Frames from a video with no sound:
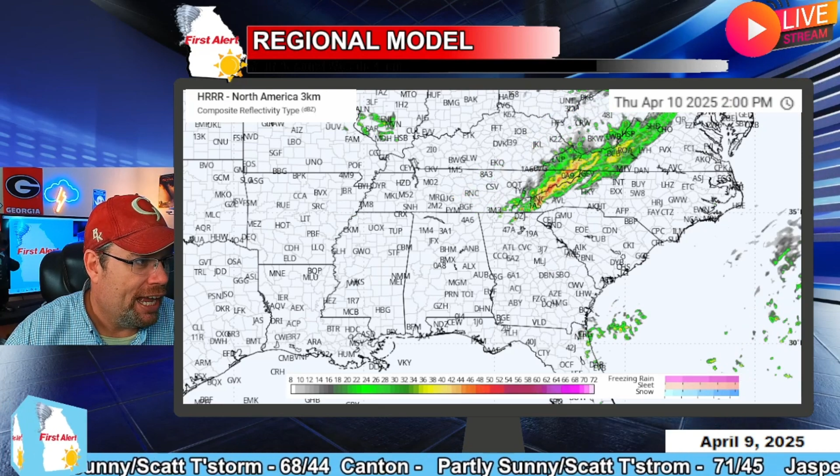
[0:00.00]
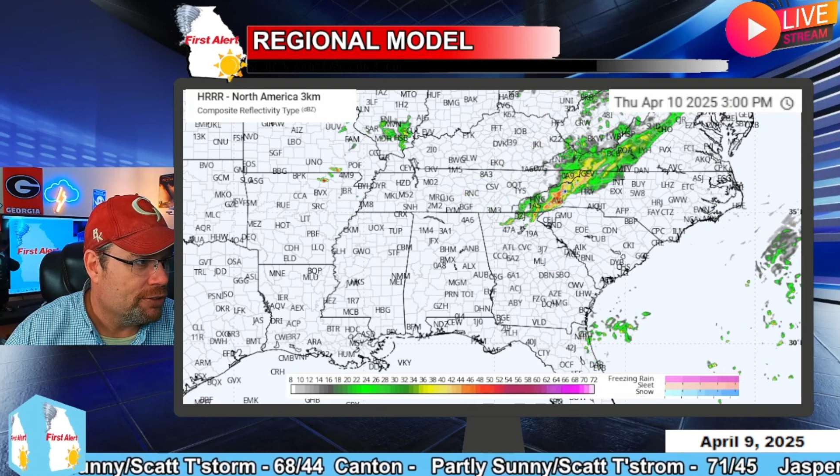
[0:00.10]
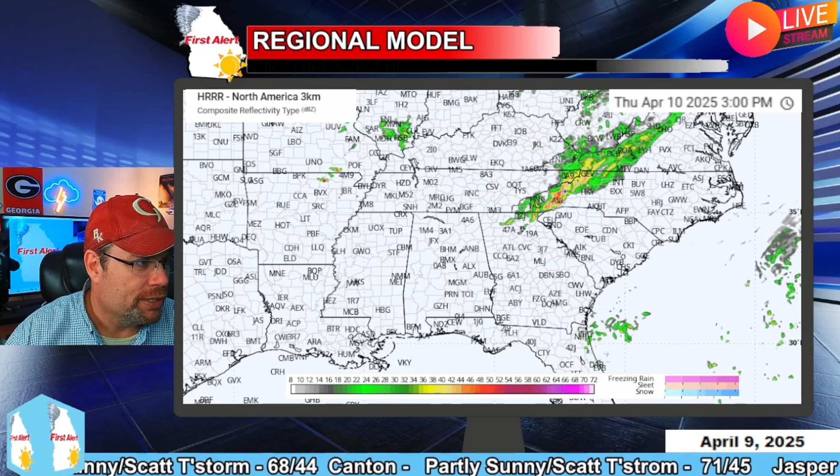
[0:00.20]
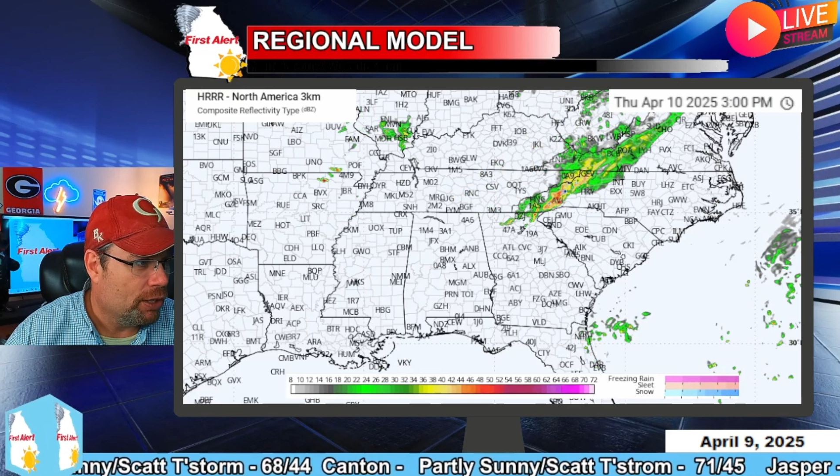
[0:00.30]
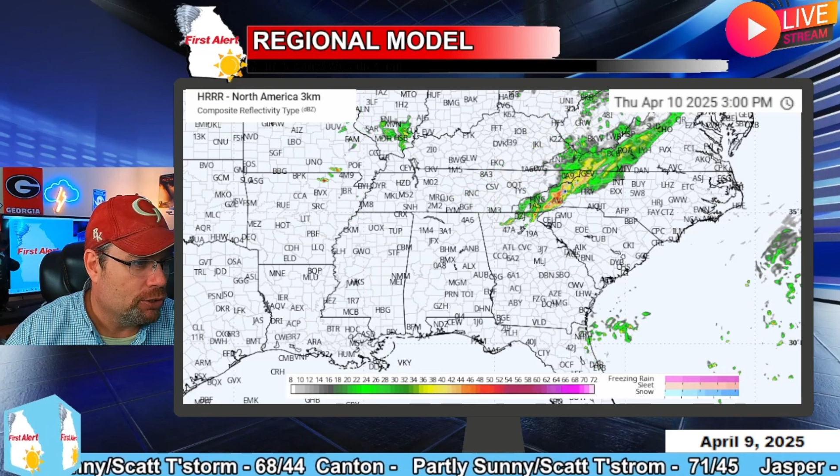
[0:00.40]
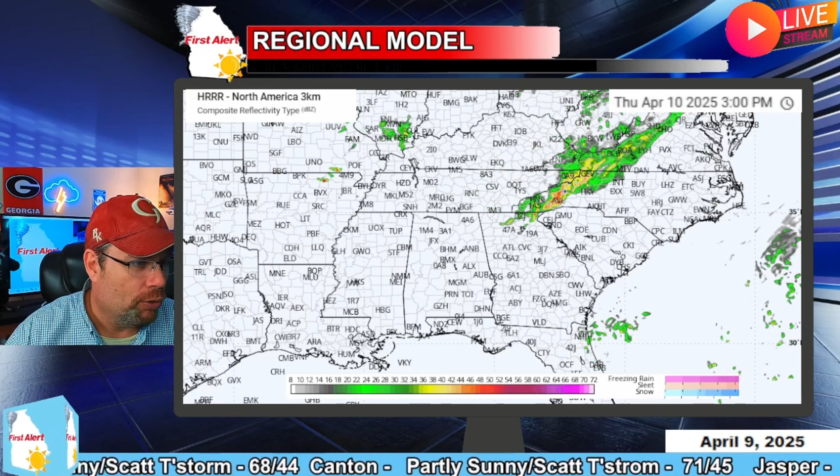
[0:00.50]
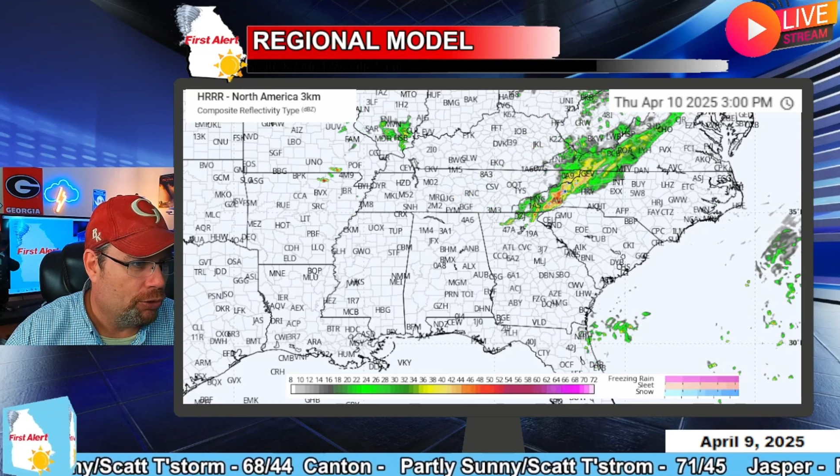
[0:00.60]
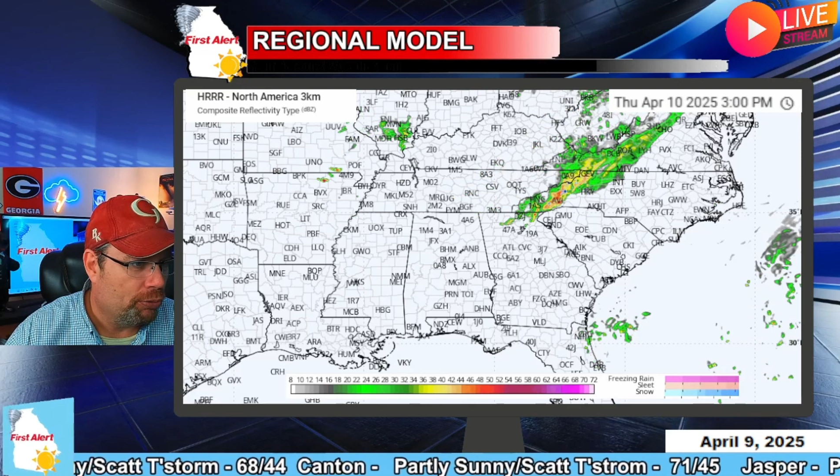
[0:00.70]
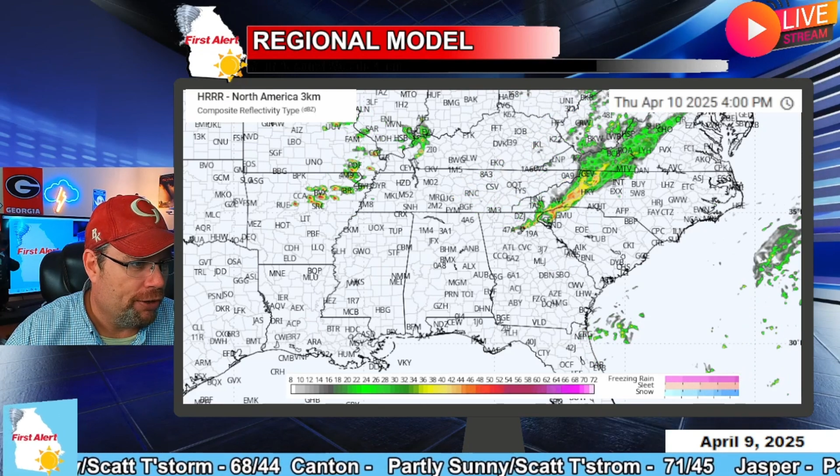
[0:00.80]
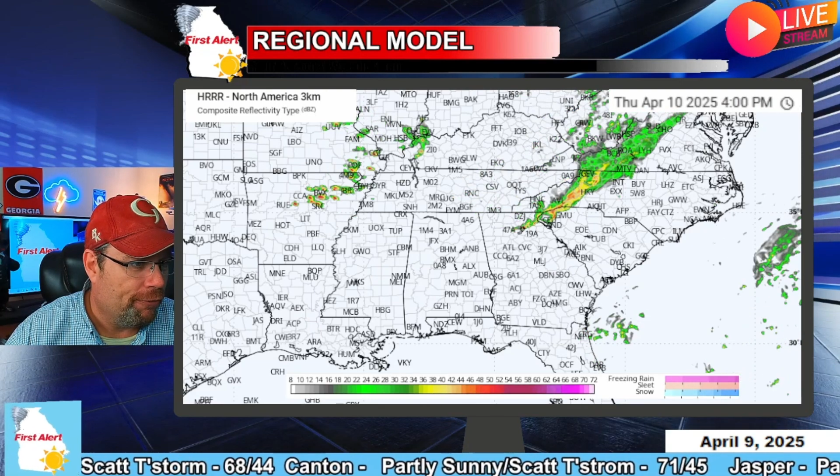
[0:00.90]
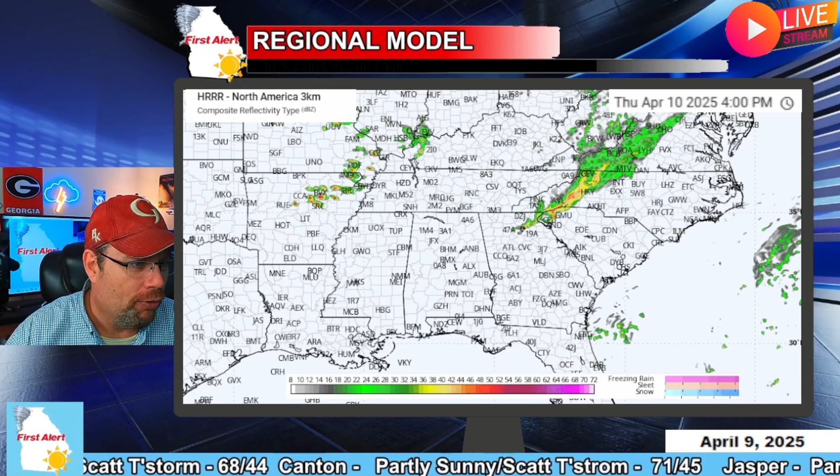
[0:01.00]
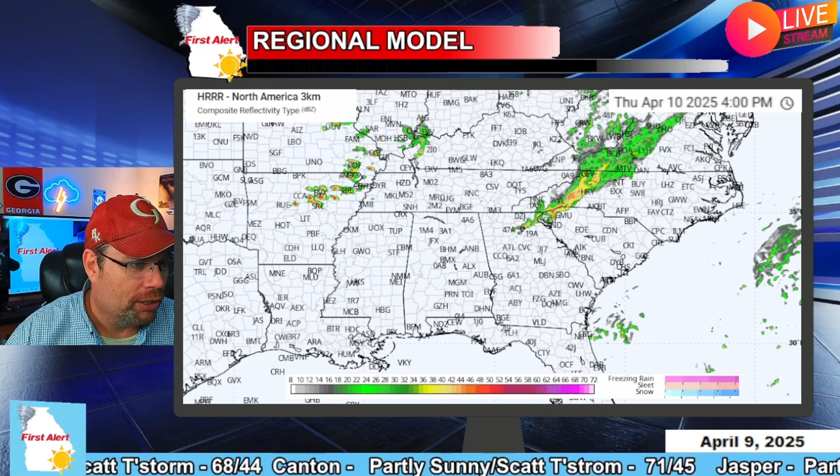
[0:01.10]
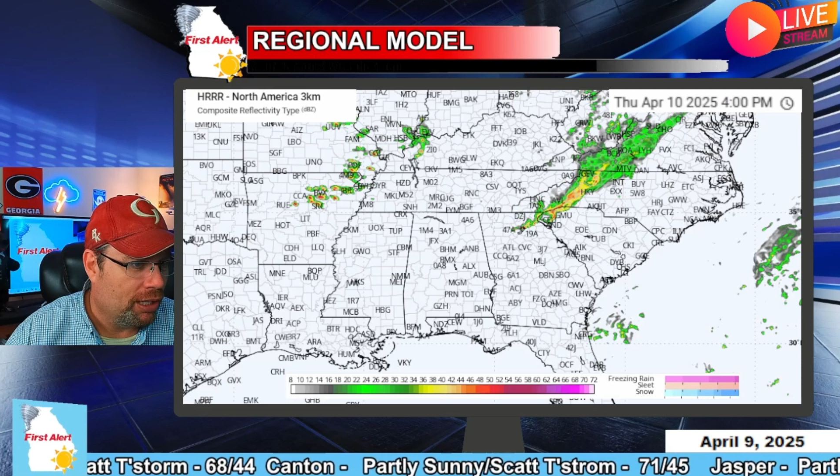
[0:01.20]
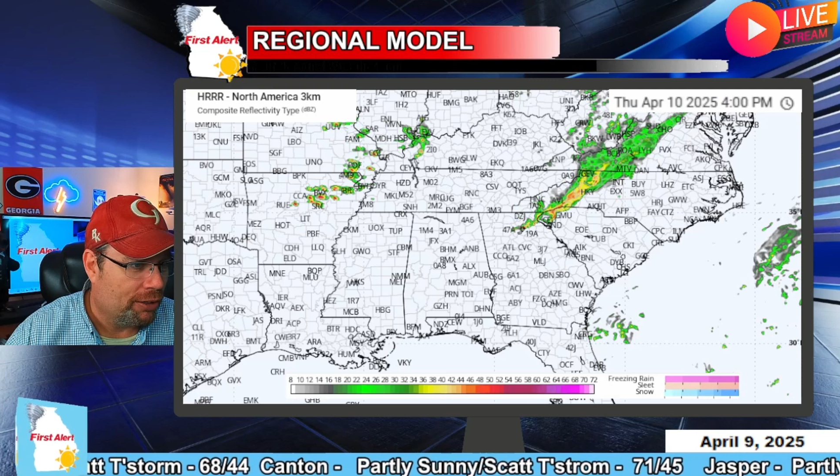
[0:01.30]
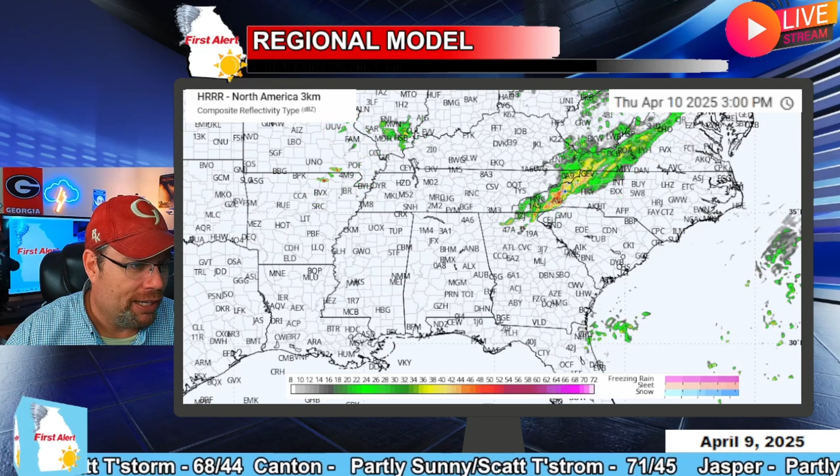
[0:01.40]
as we go toward 3 or 4
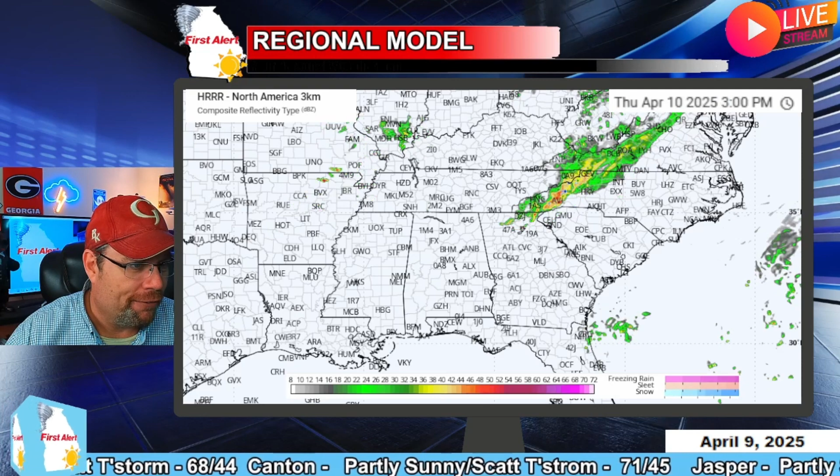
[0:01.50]
o'clock.